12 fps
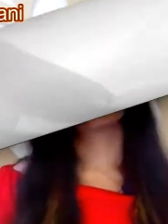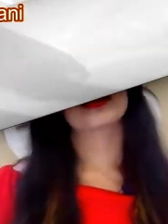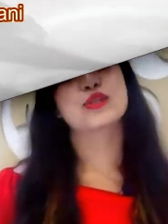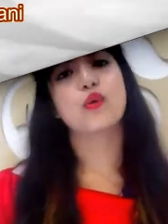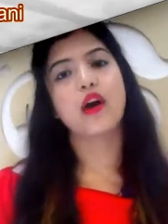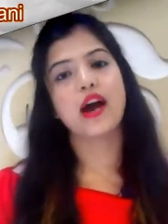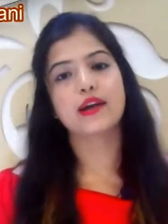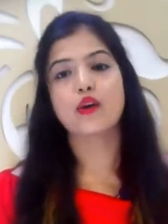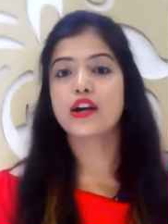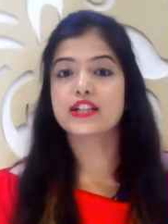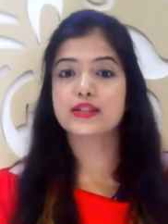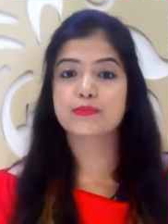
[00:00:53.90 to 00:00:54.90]
So I
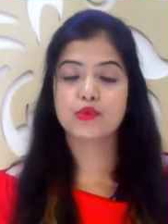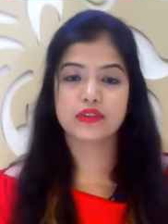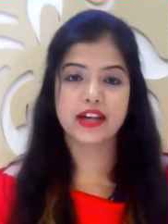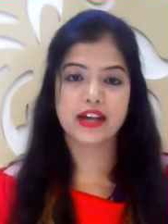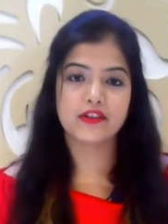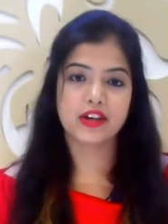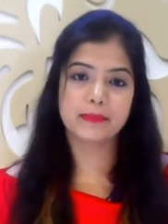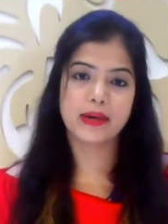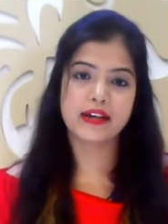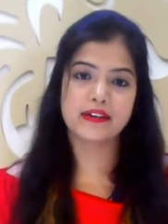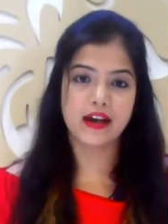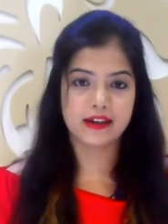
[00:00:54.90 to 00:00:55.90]
got smoothing
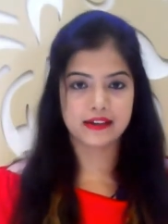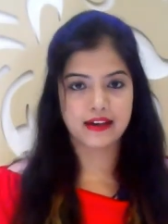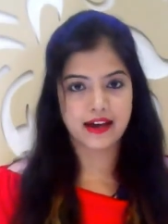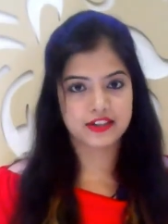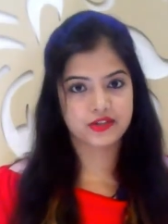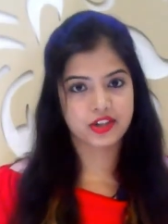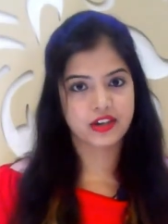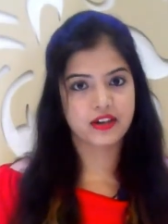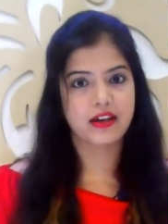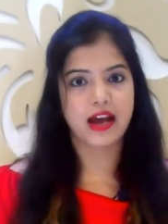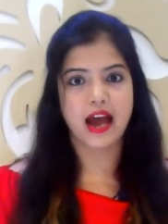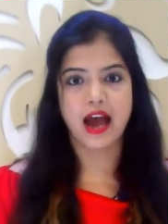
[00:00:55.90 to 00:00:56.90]
treatment done last
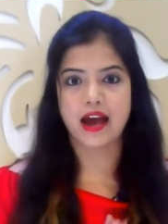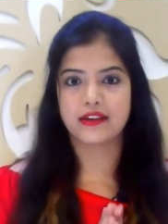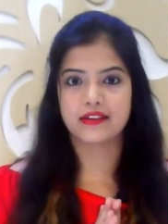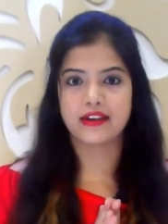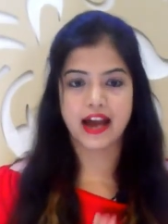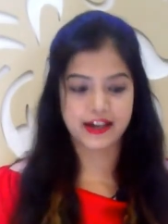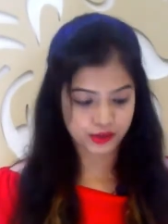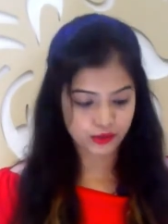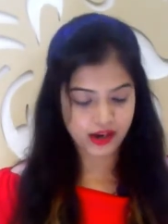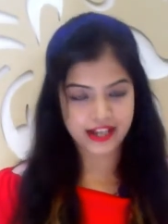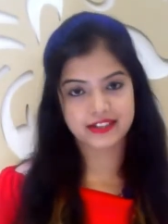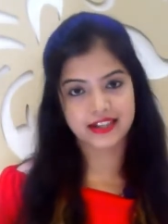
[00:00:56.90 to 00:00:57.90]
year and as
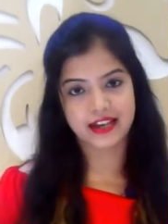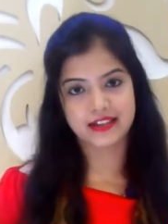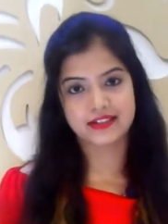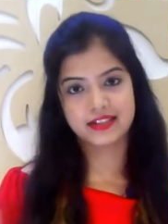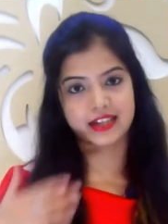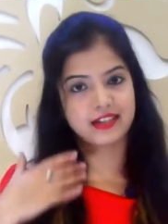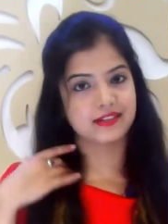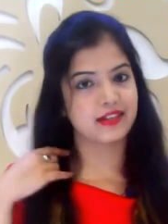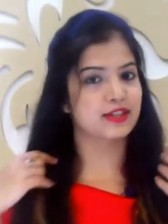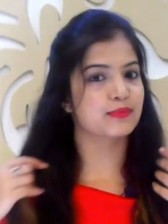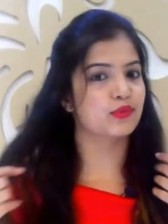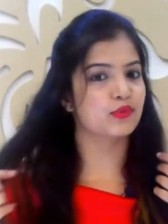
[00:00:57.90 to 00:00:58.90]
you guys can see,
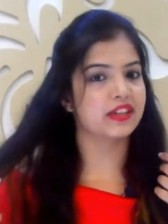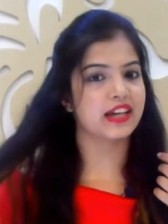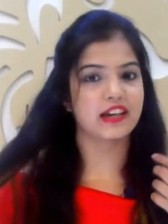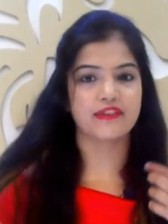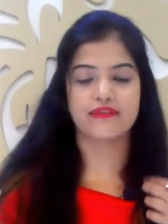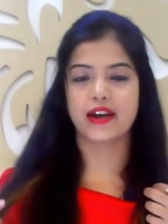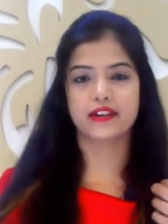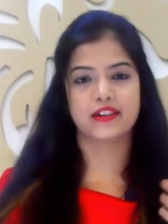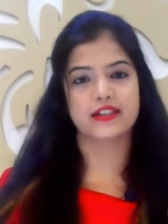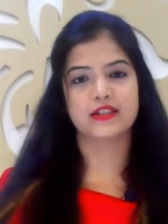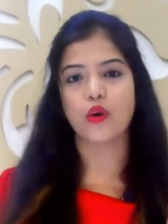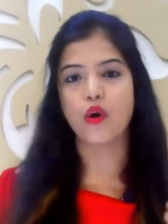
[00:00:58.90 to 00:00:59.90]
the smoothing effect
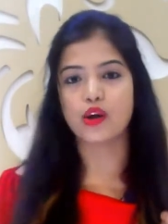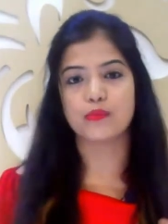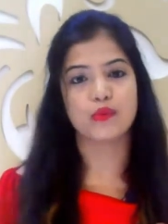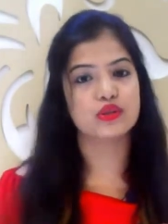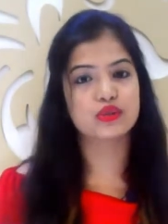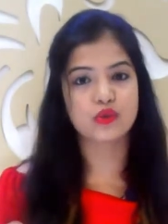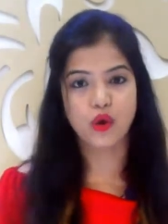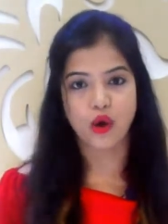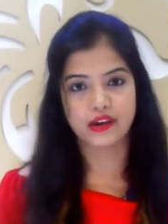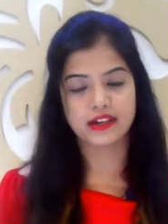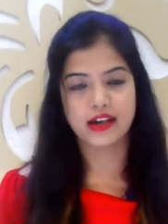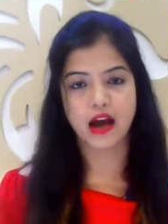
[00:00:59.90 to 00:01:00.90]
is almost
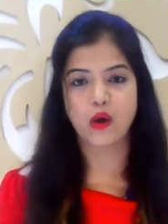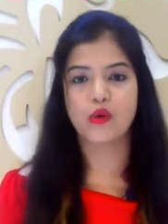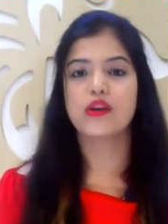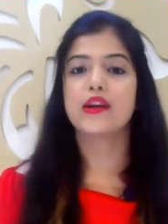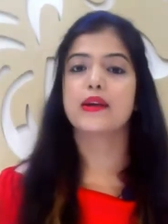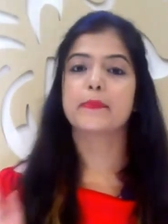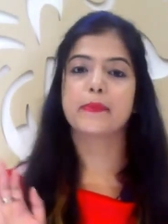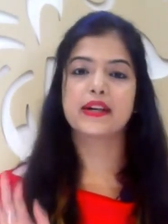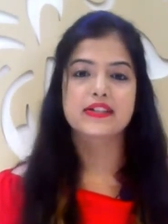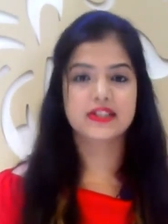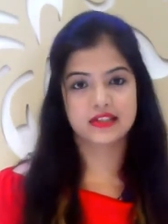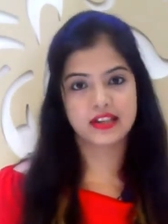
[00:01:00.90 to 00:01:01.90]
gone now,
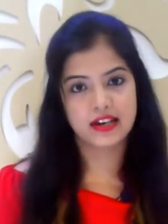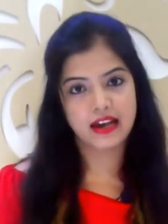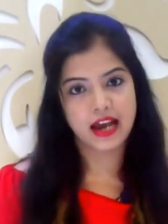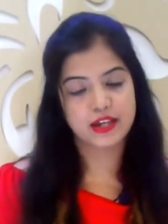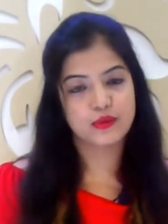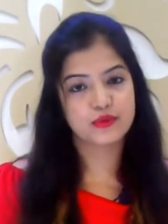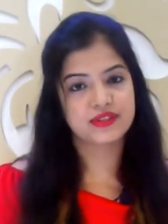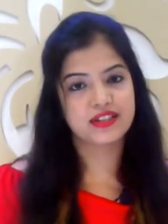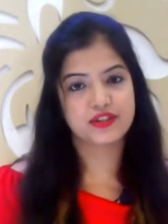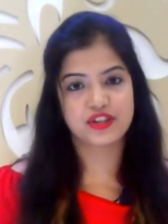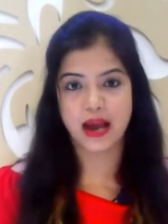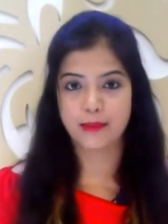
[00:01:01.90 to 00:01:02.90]
but still I use
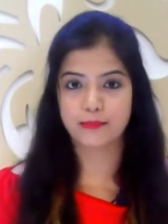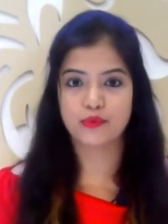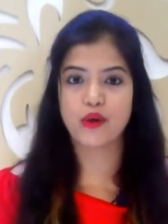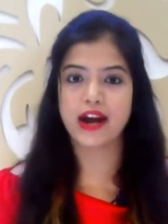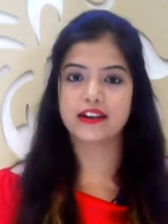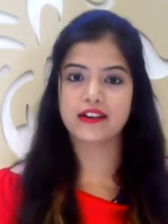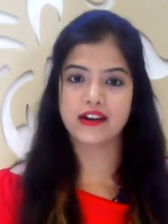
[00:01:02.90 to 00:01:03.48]
the shampoo and